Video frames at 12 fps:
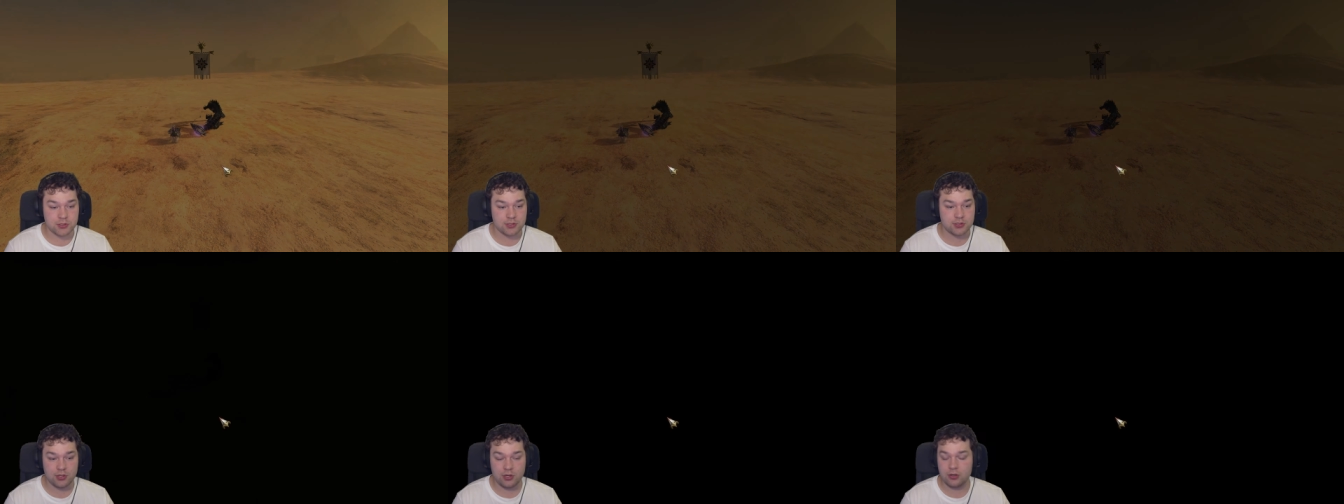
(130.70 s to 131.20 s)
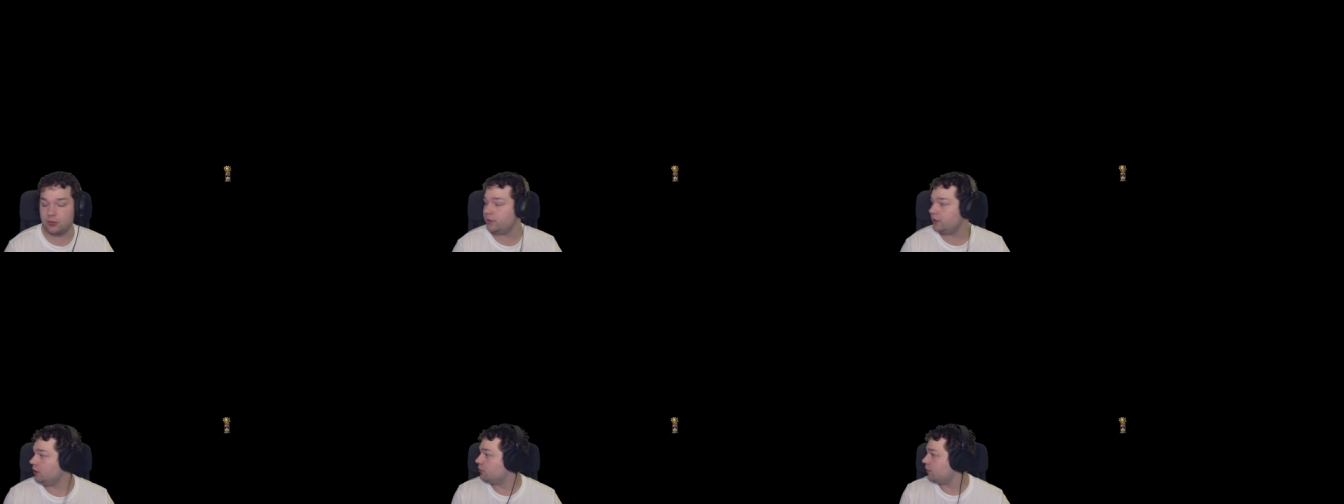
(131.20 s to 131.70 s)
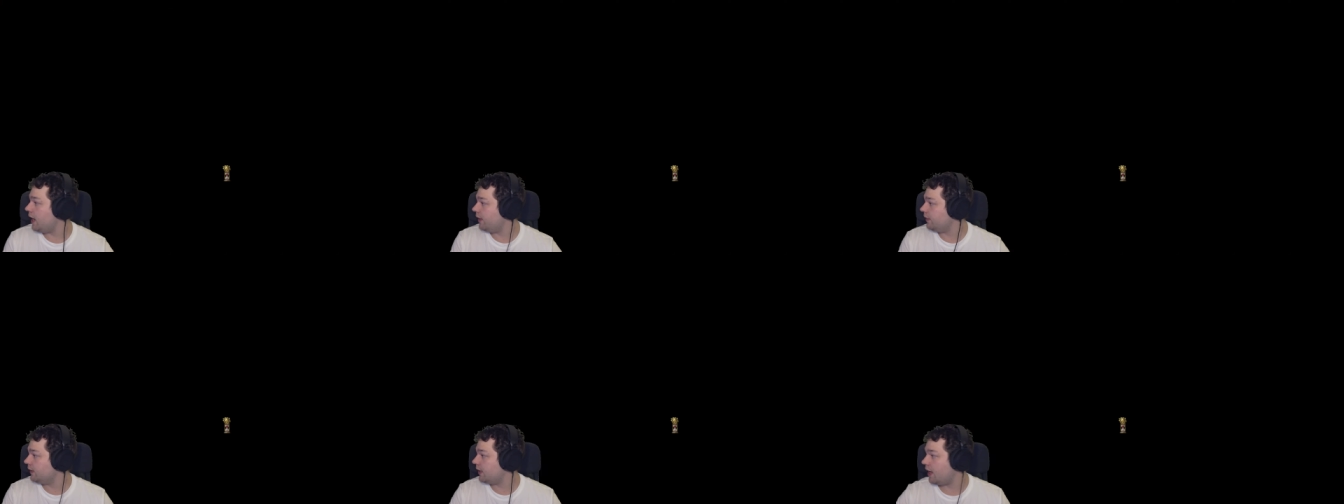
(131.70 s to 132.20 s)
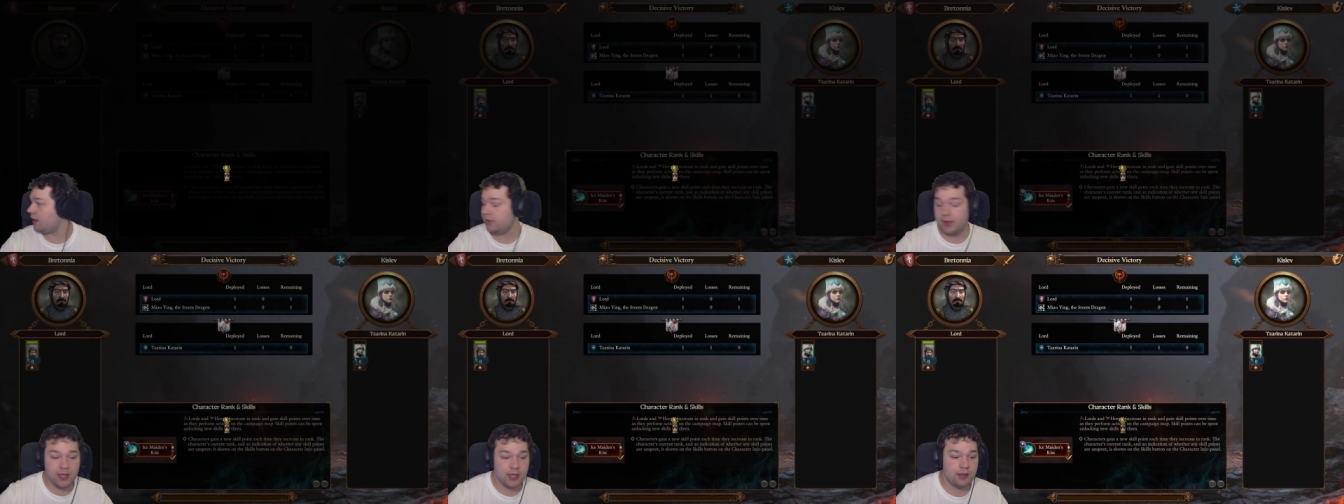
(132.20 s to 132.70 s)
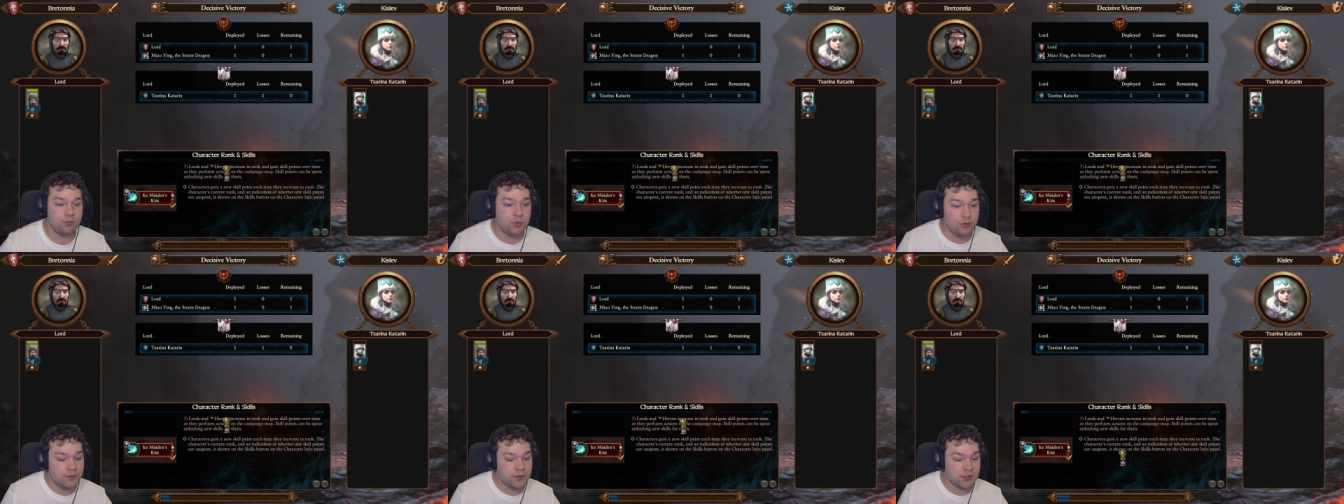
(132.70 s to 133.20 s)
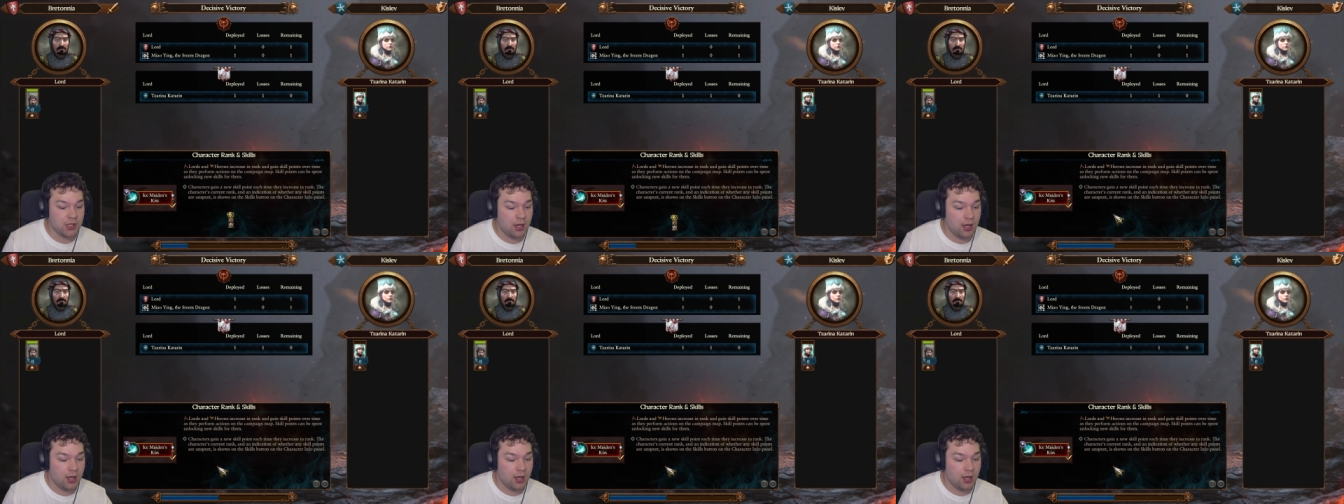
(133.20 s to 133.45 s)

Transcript: so the Grand Cathay moves